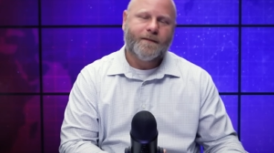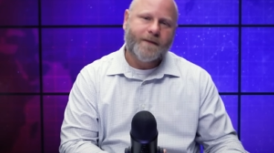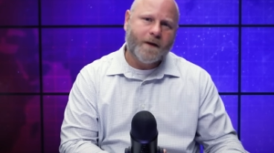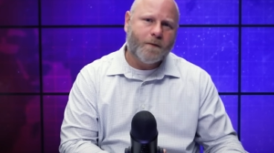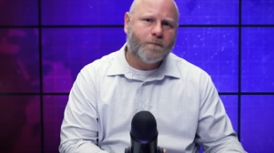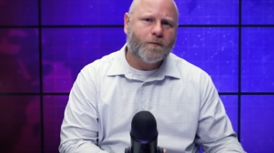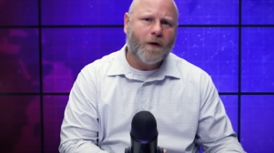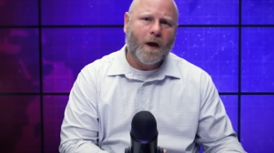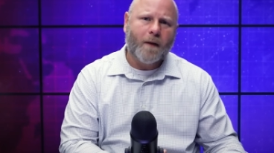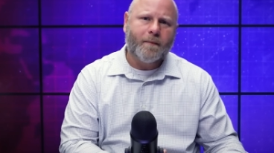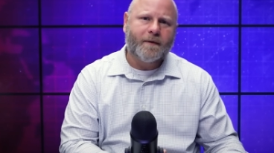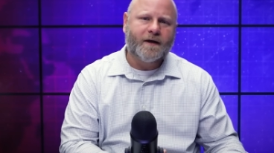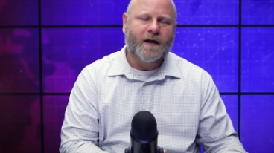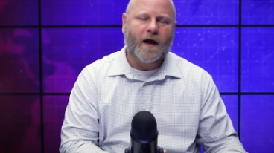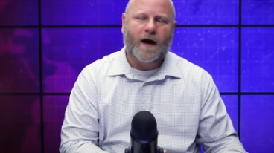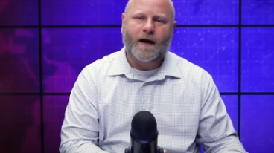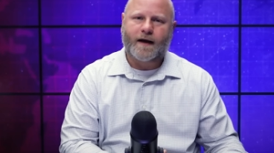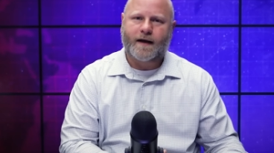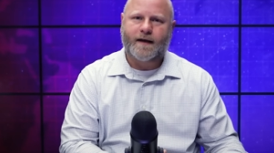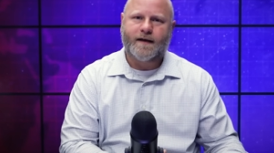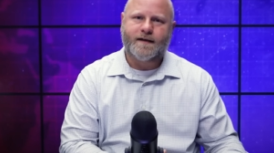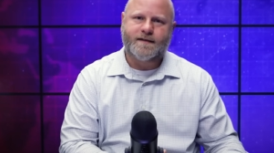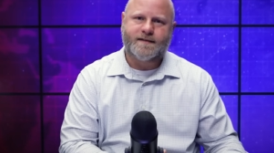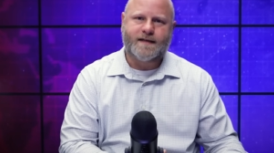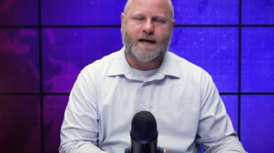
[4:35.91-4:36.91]
they're probably
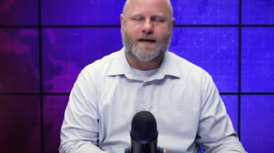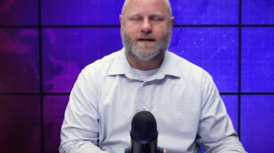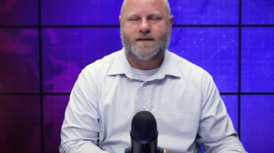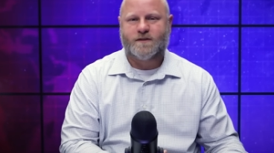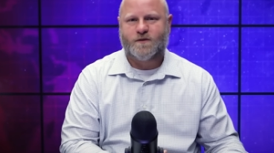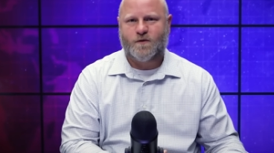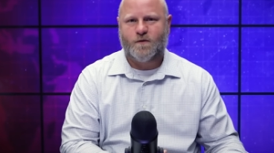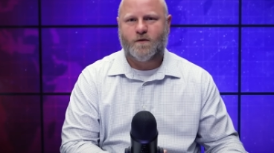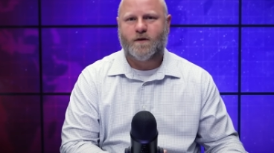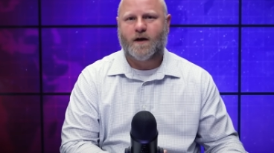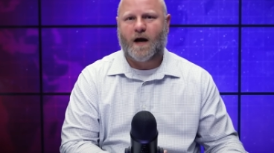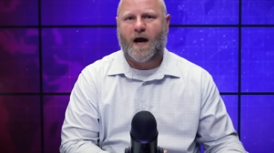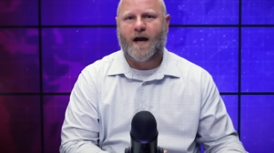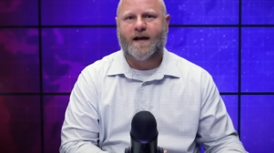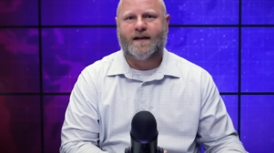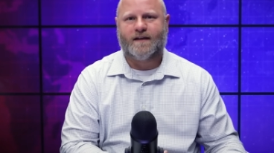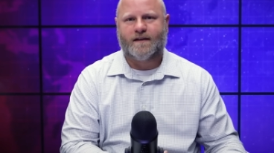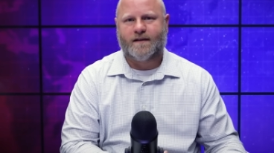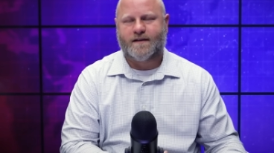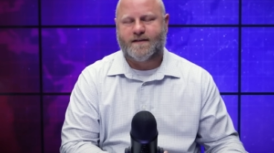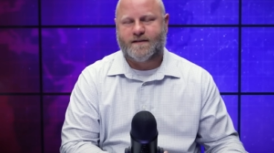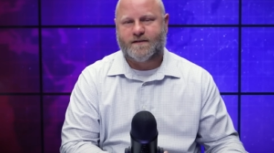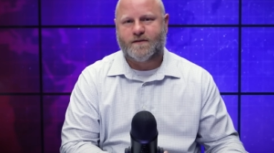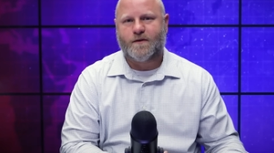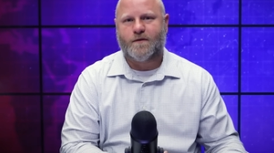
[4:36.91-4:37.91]
not going to take too
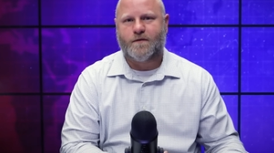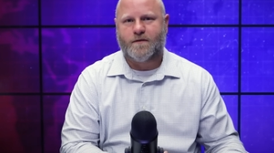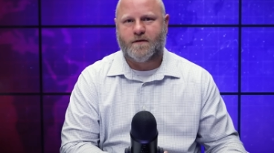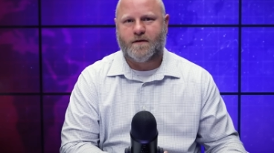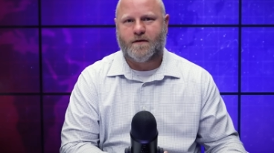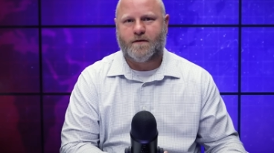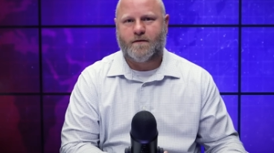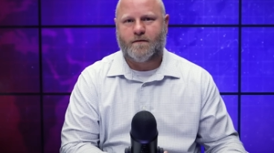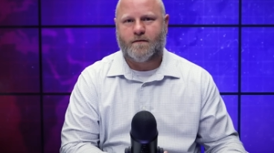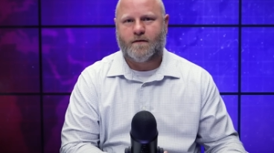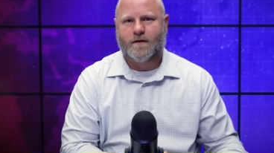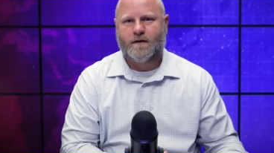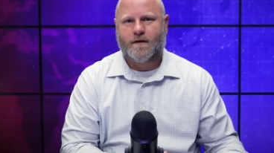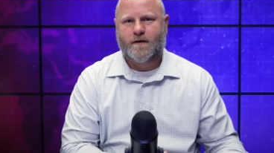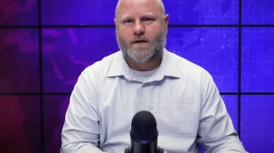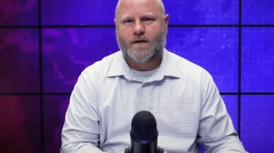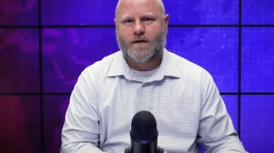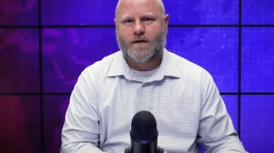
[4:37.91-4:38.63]
kindly to you.